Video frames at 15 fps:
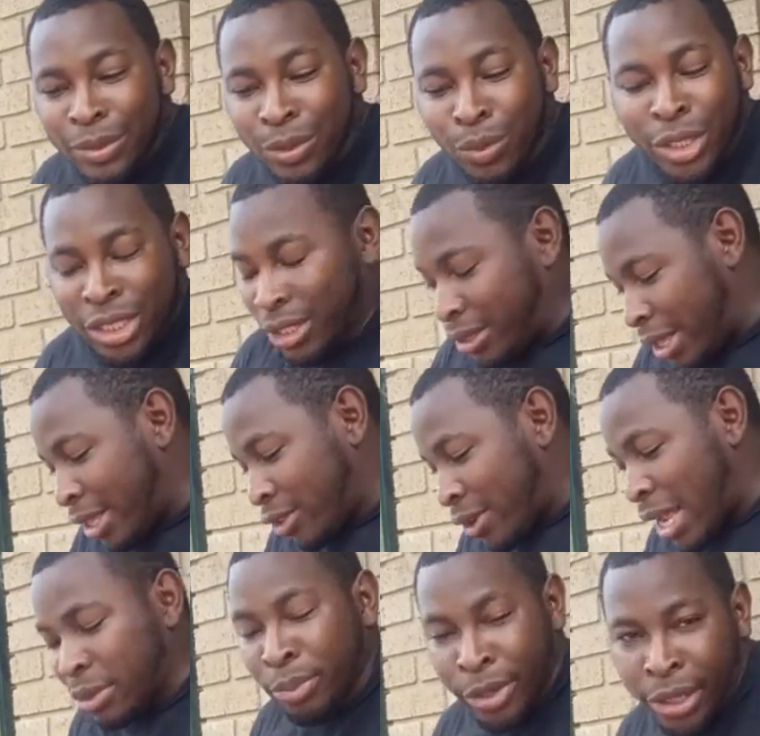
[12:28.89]
which it
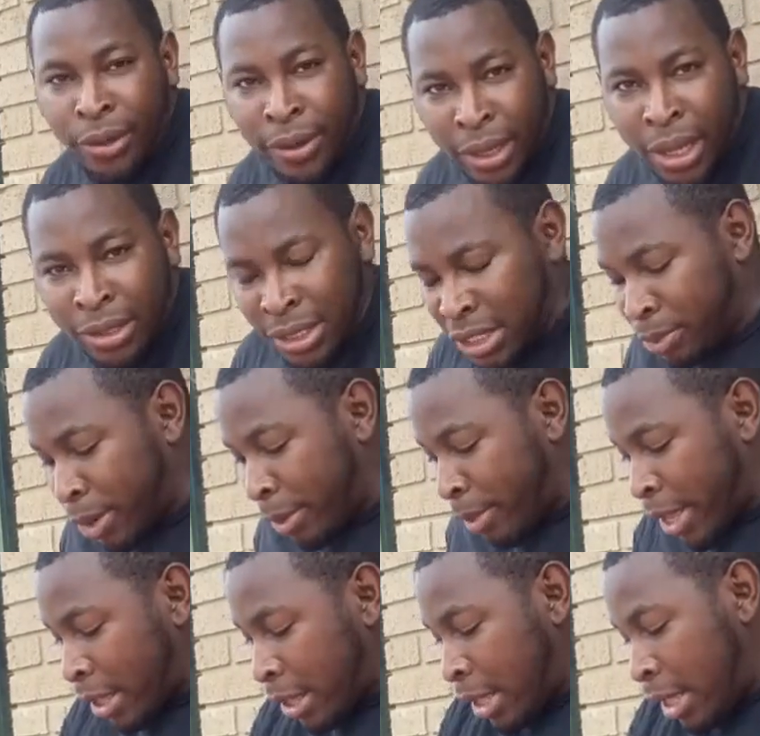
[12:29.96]
dries pretty quick because it's spray
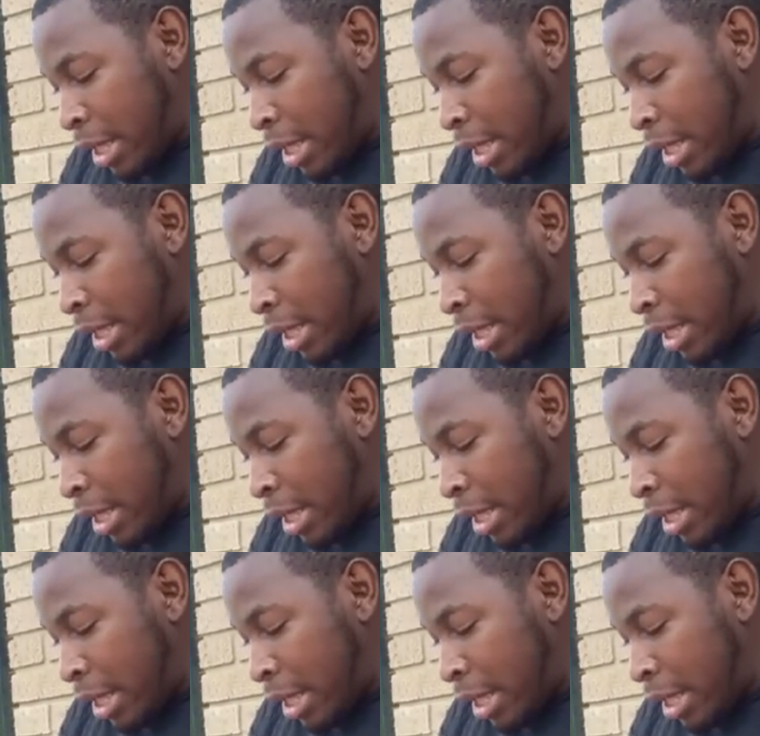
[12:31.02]
paint,